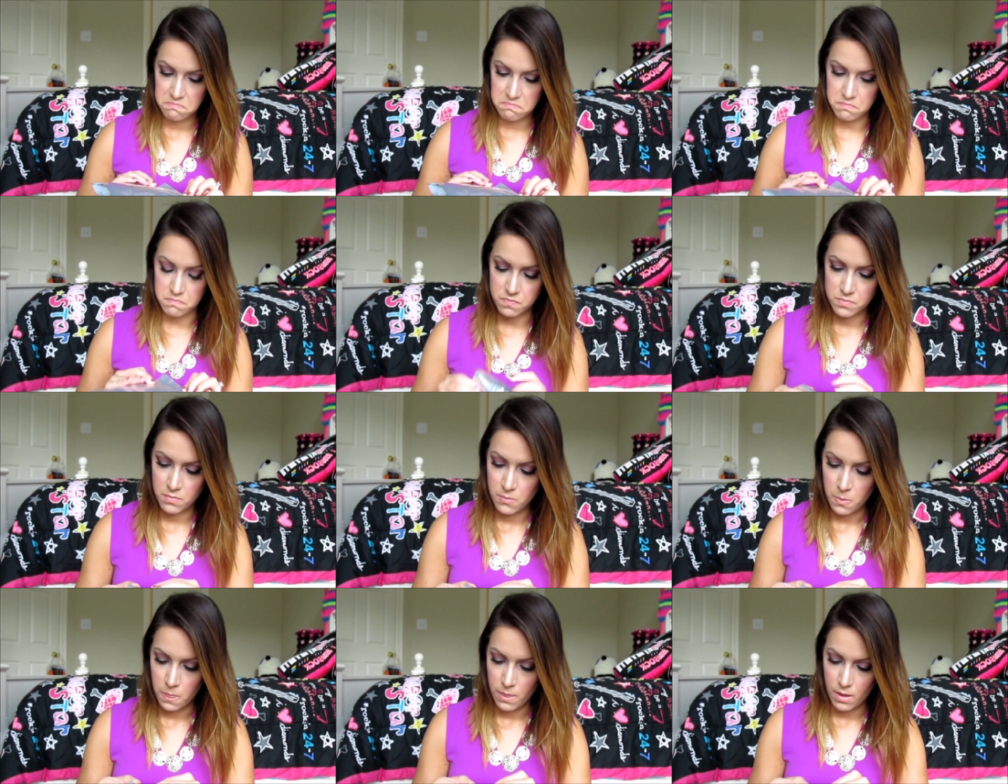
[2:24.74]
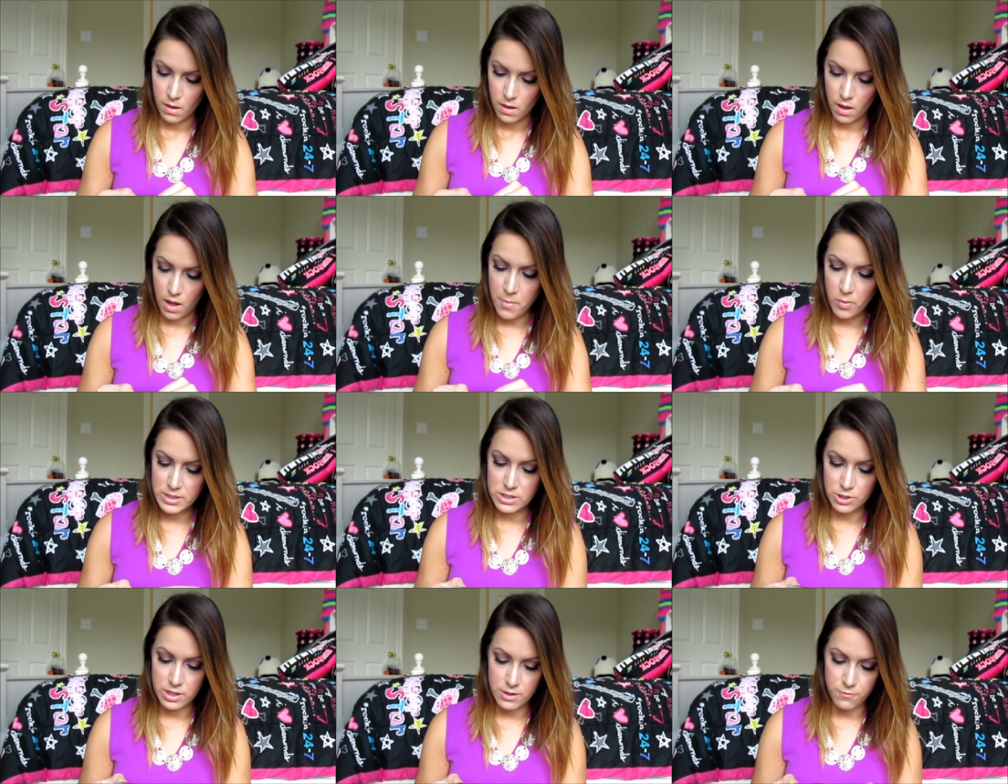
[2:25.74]
Hmm. I'm always
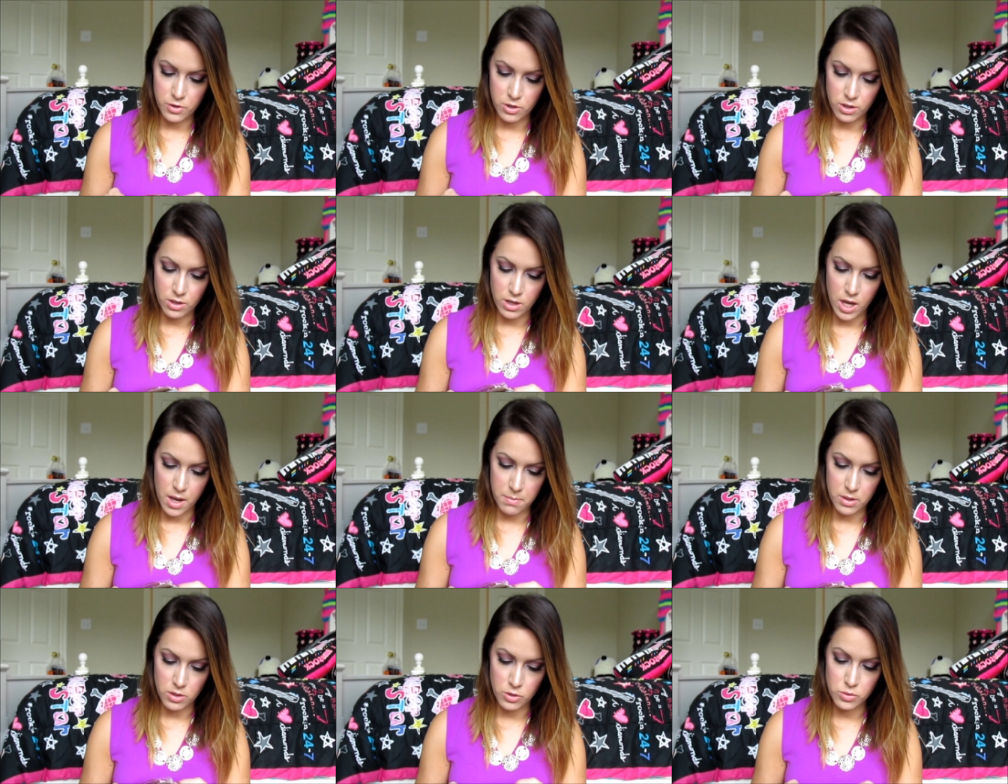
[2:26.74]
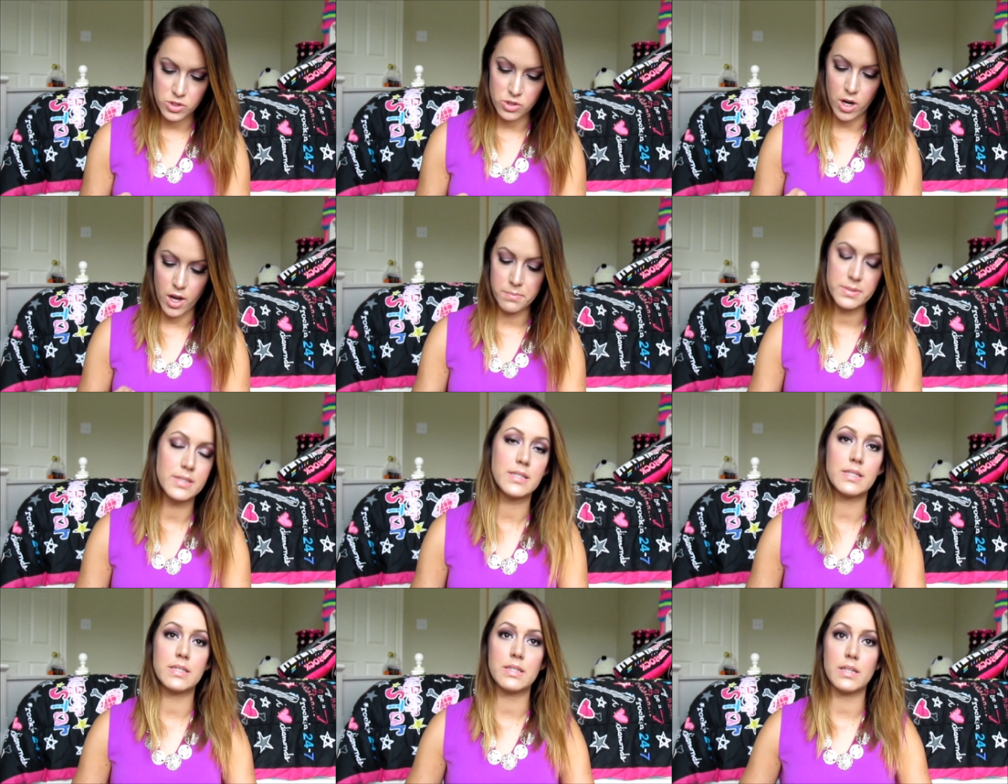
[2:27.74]
looking for um, new
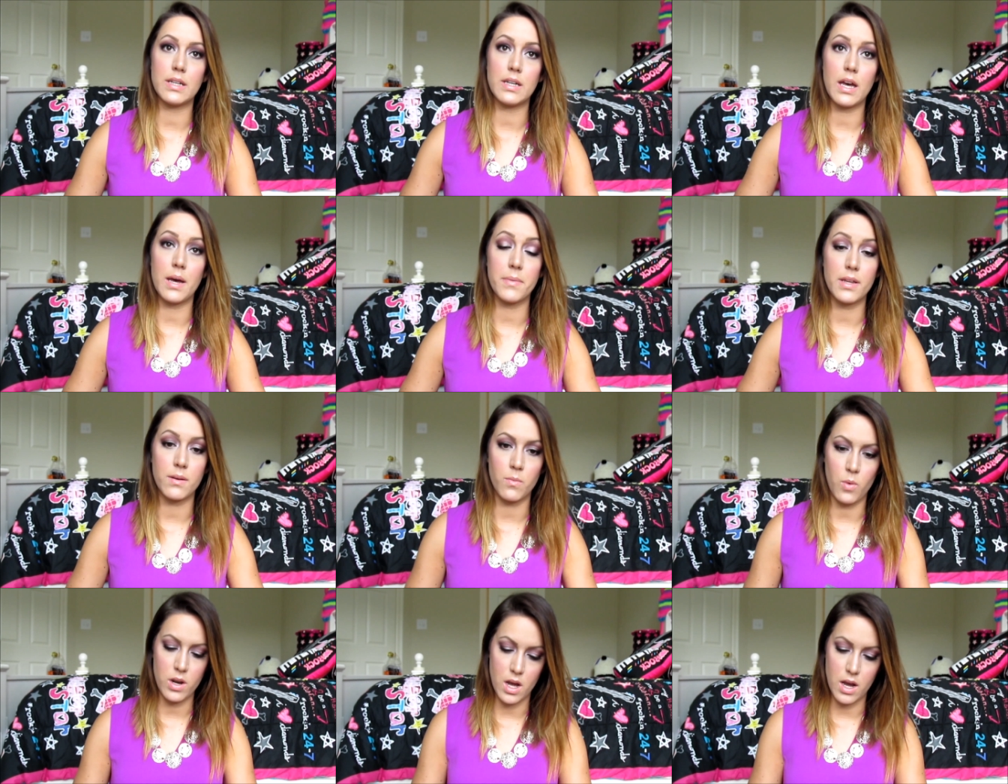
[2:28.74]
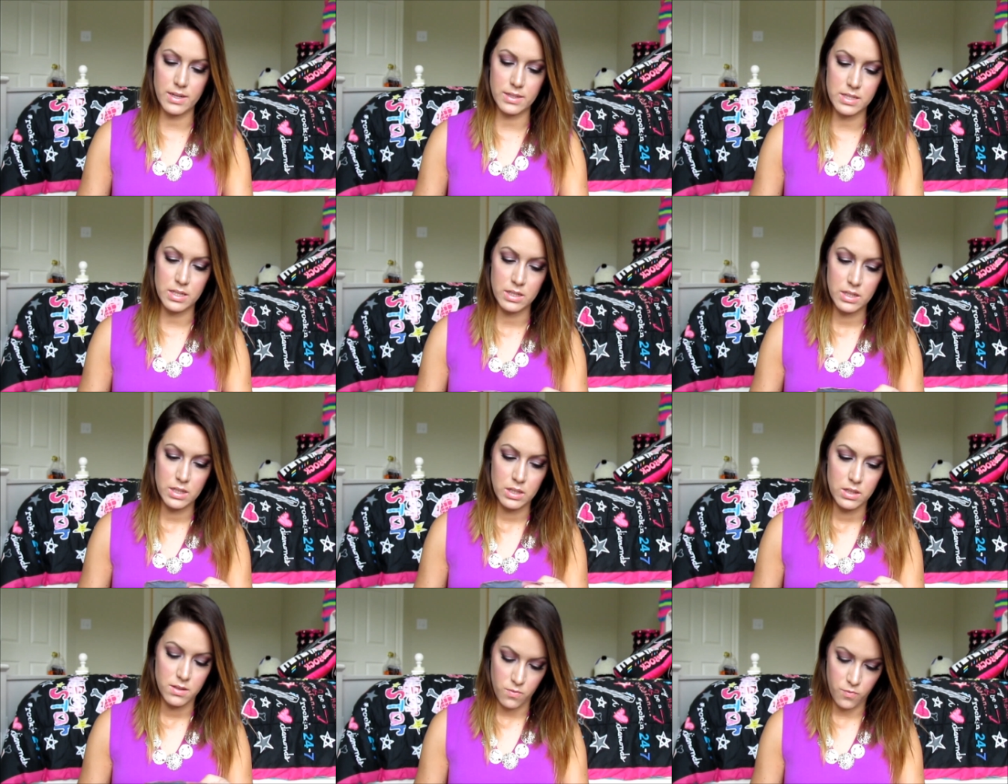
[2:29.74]
scrubs um, and whatnot
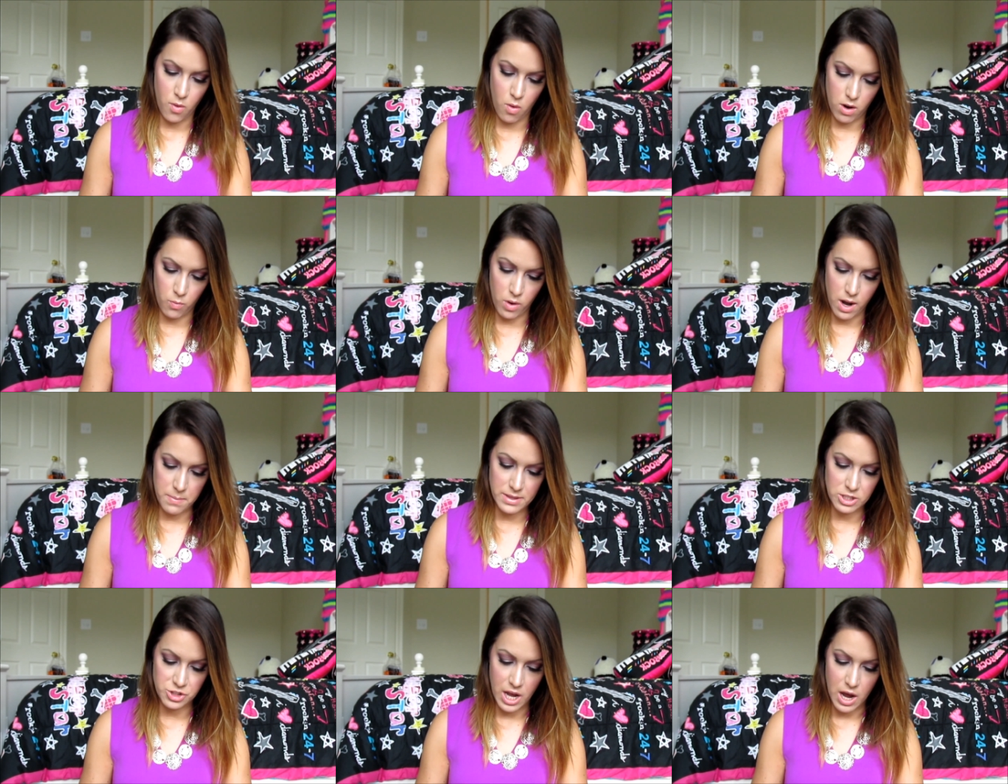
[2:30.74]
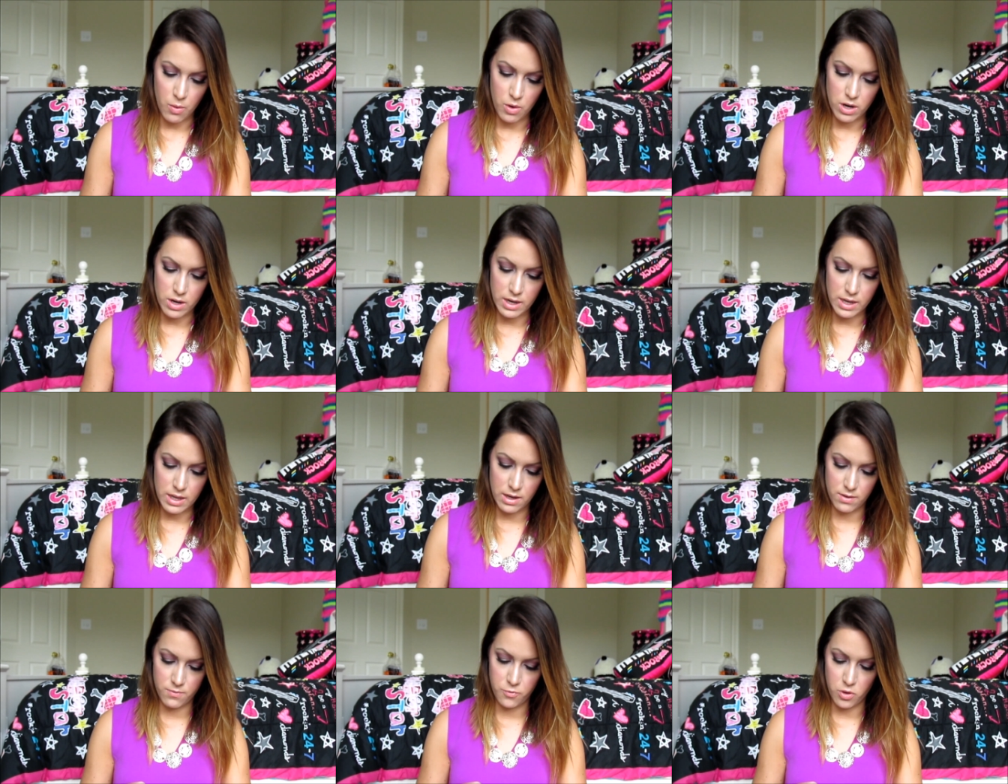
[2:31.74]
for when I'm in the shower
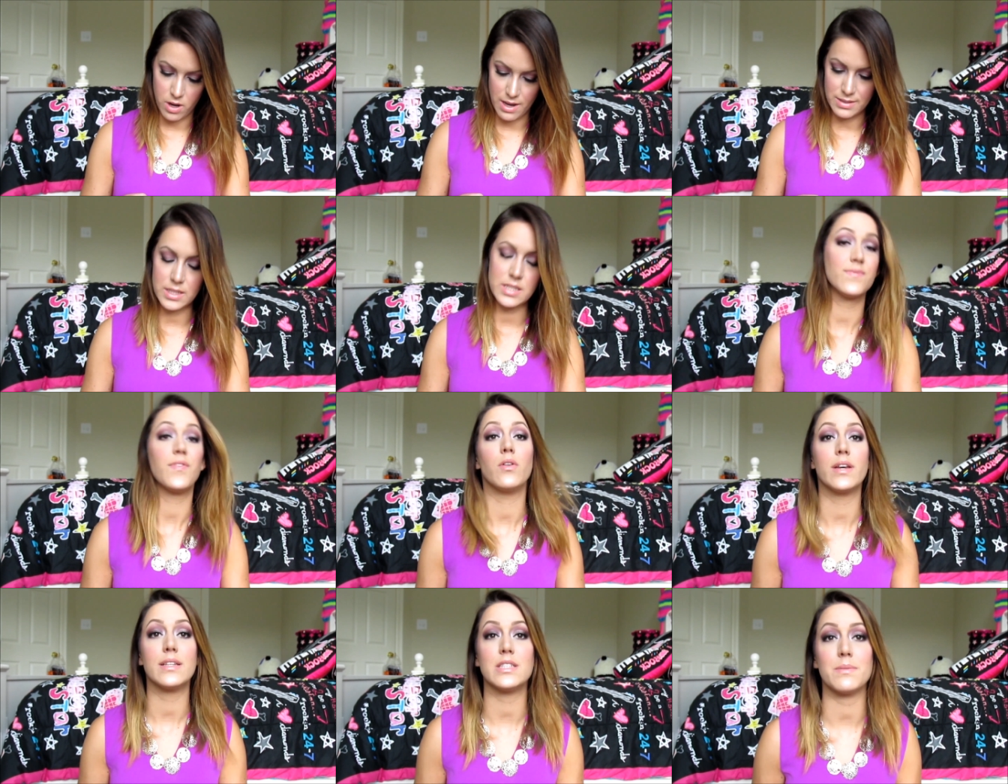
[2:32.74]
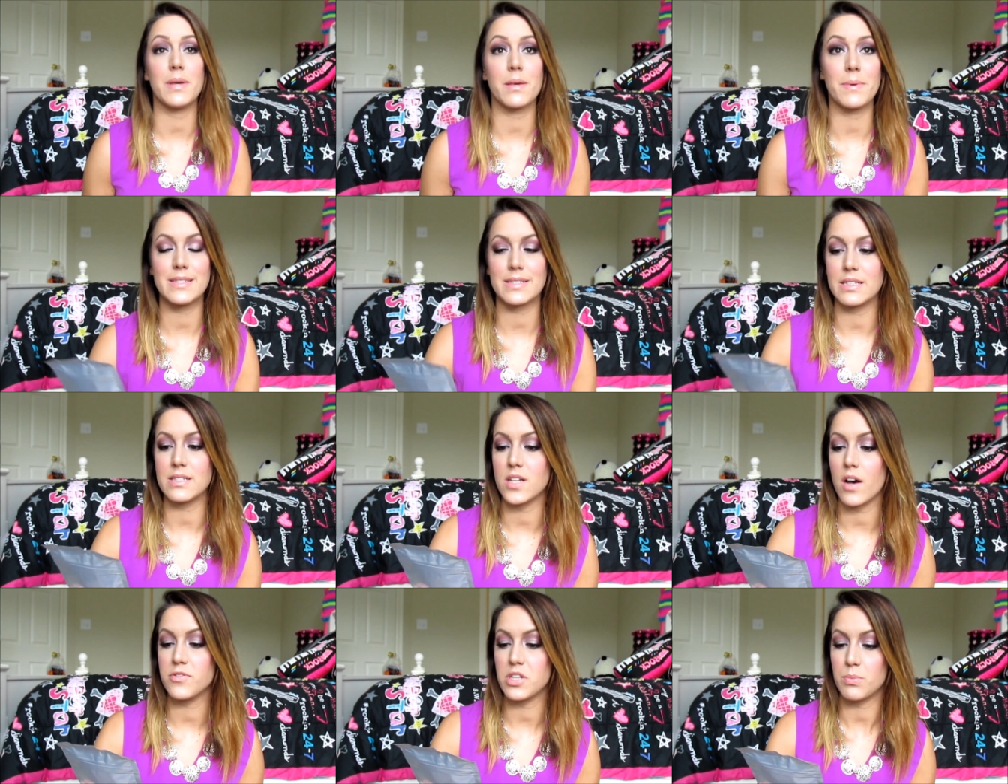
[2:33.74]
and for a nice exfoliant to make my skin
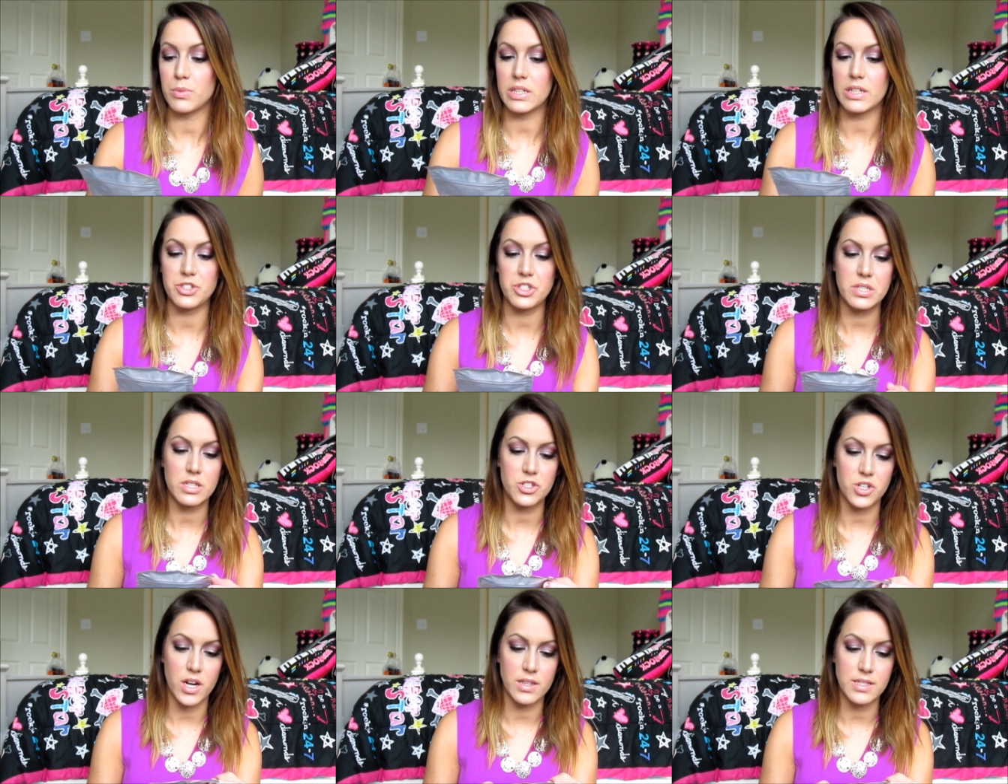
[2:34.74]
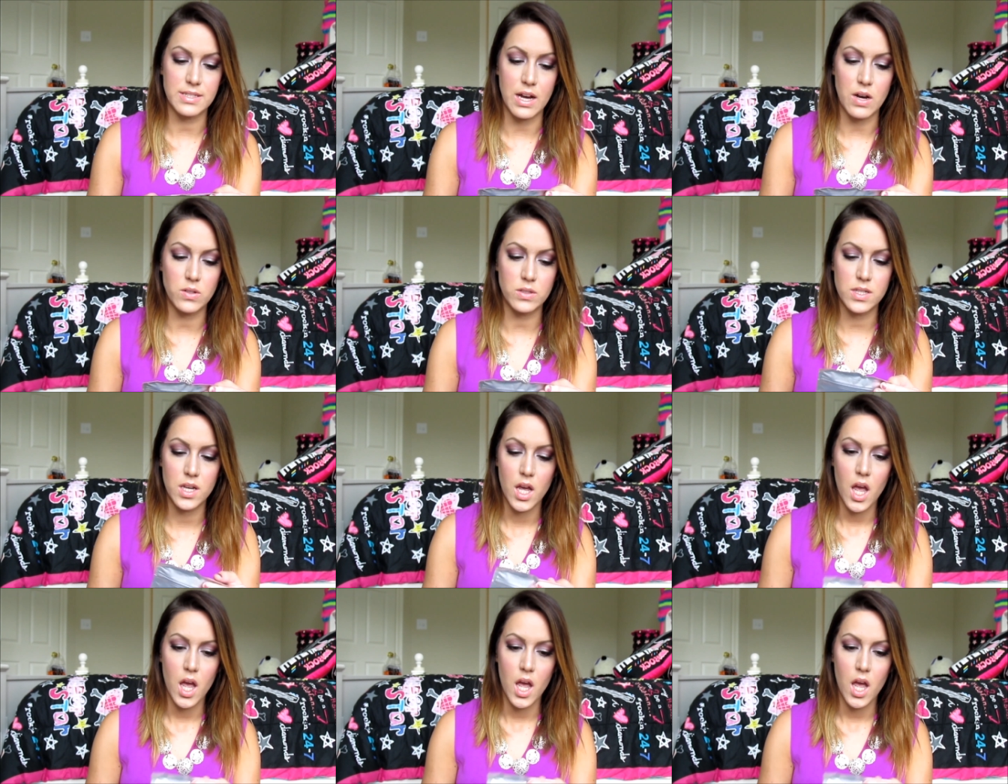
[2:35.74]
soft. So I'm really interested in trying this out.